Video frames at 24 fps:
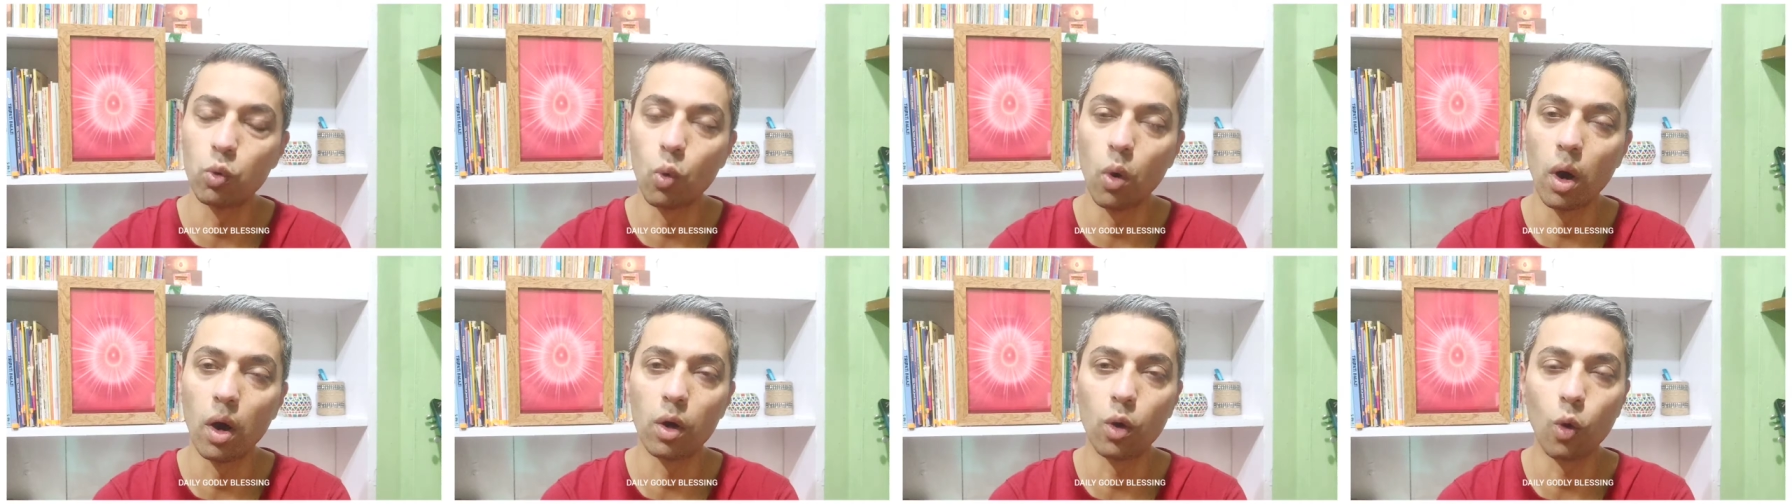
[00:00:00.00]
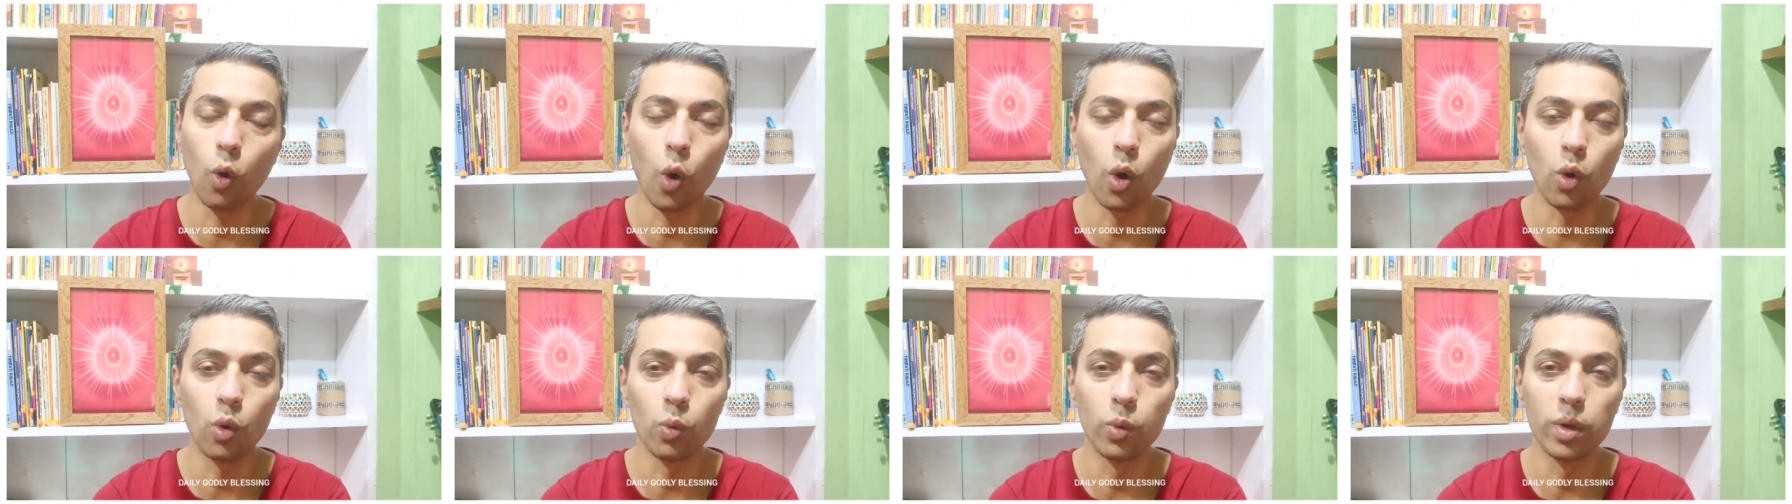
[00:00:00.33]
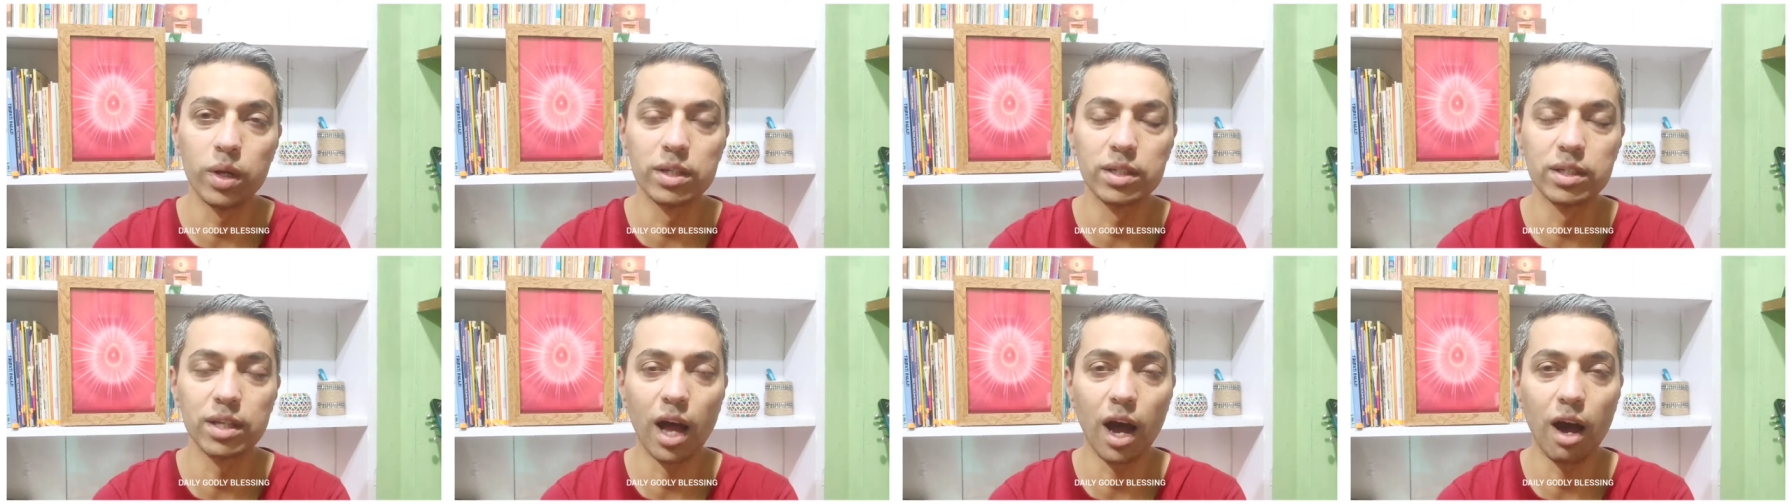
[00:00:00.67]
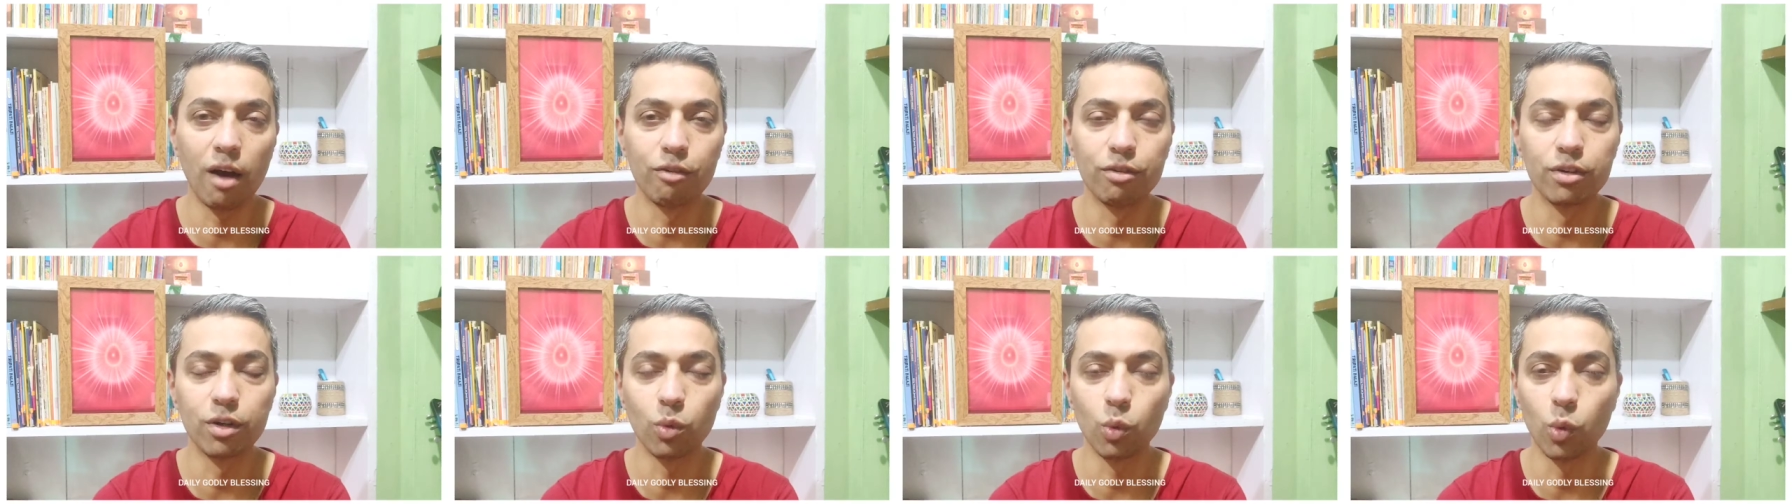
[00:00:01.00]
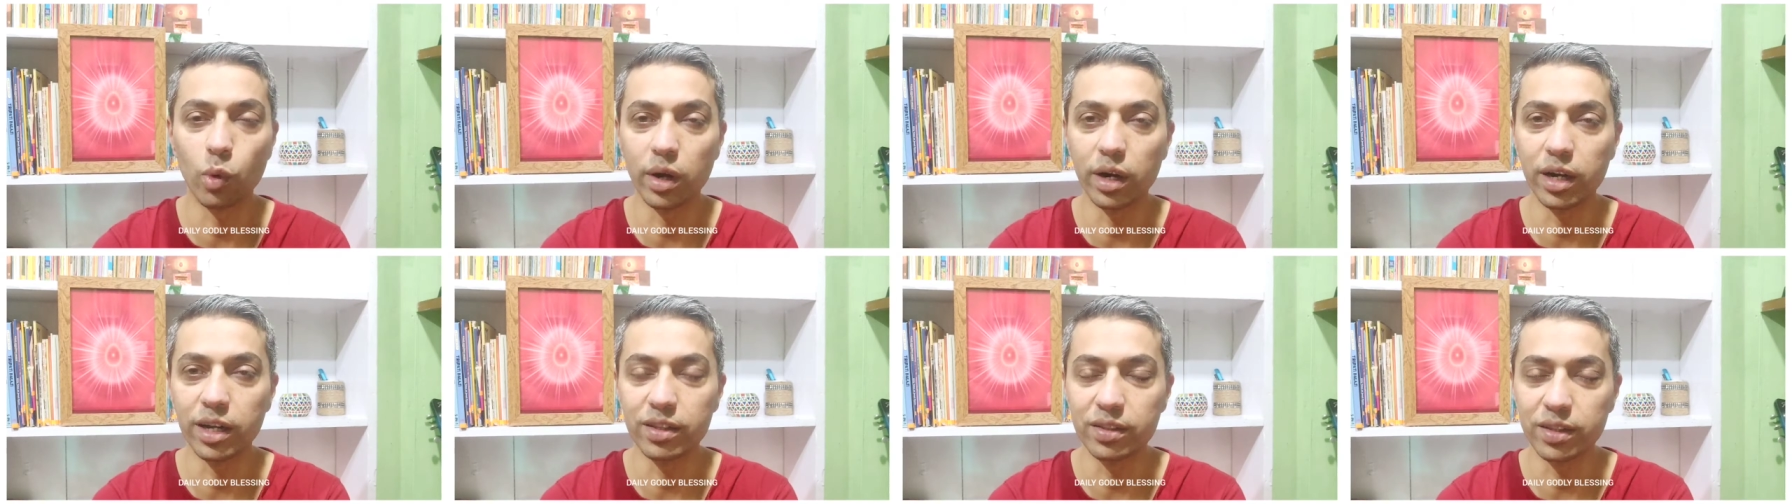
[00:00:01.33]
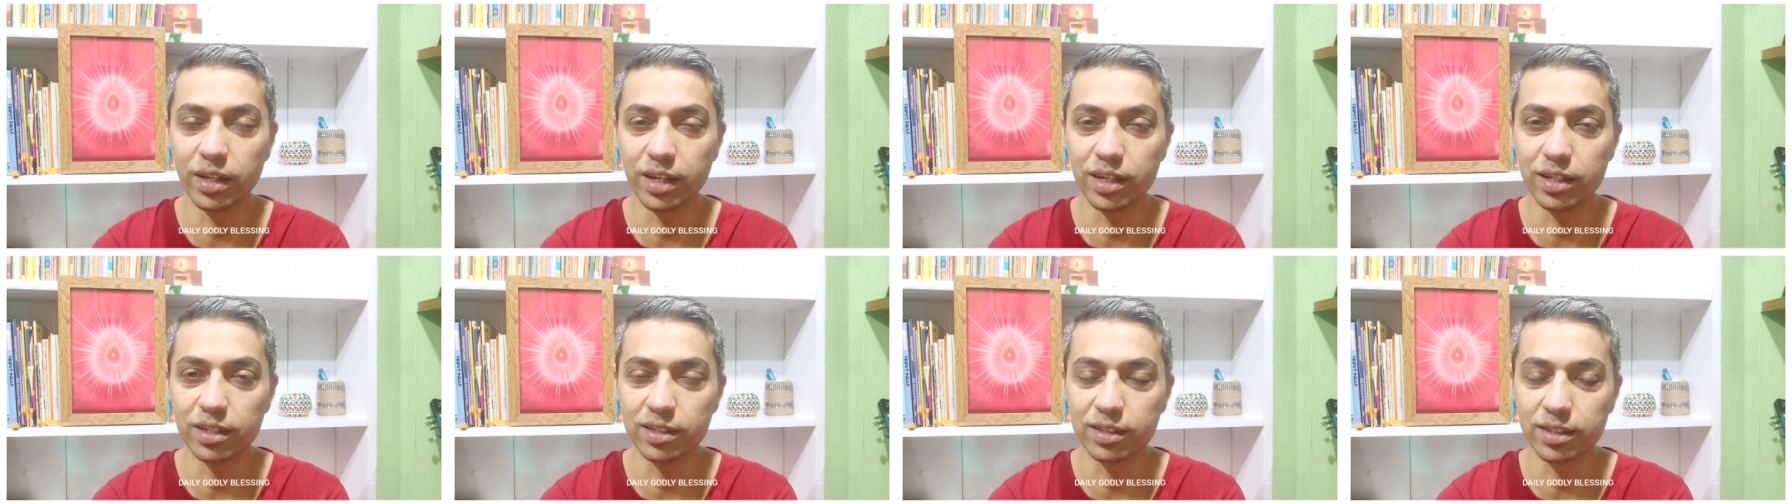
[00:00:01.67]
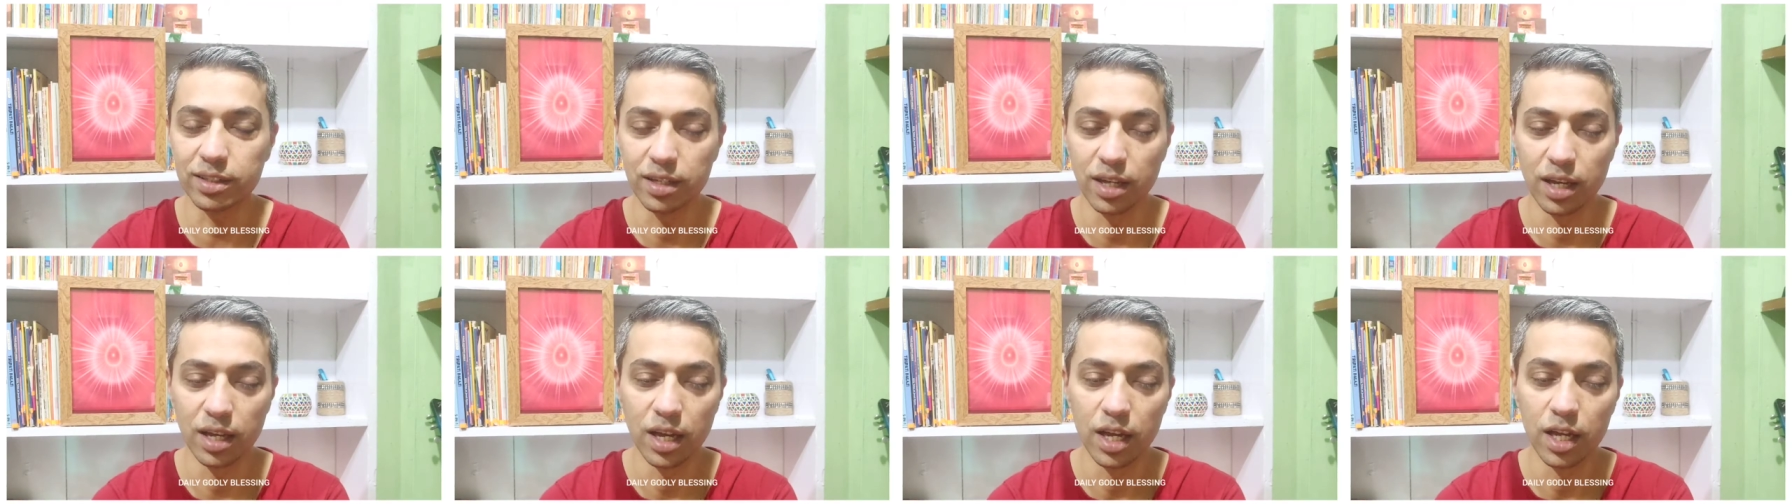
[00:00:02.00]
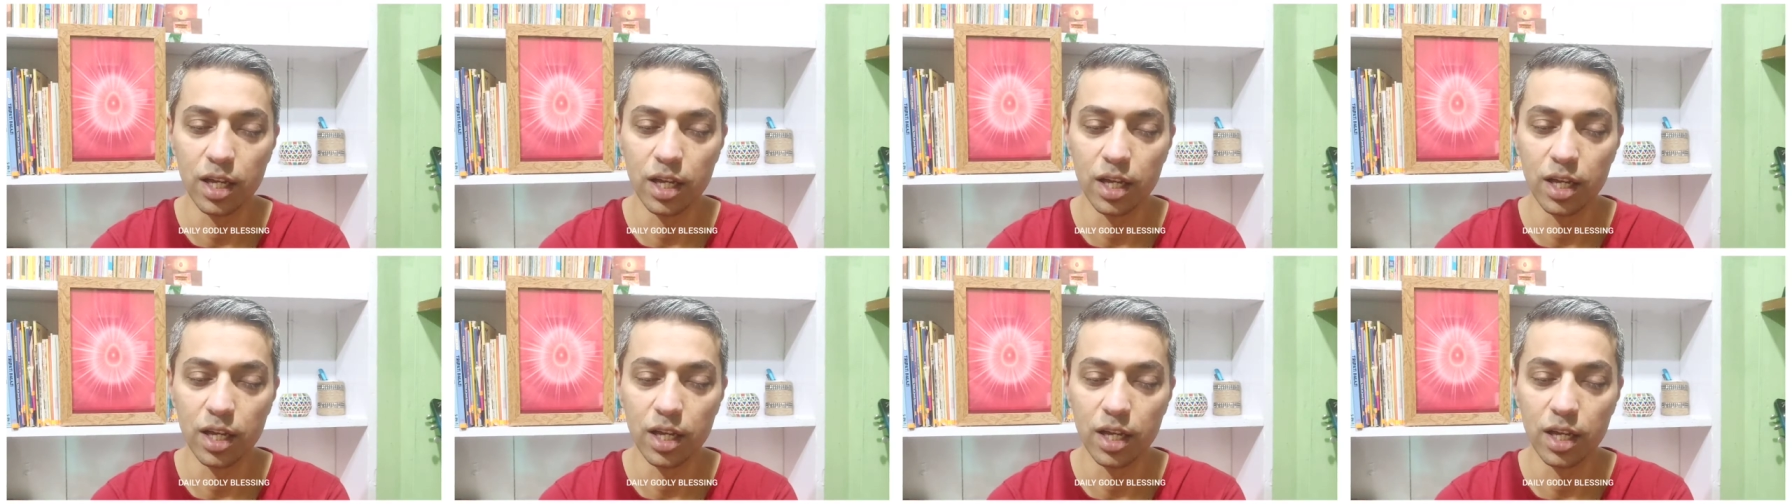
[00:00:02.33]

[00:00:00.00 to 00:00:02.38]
who are always after worldly things.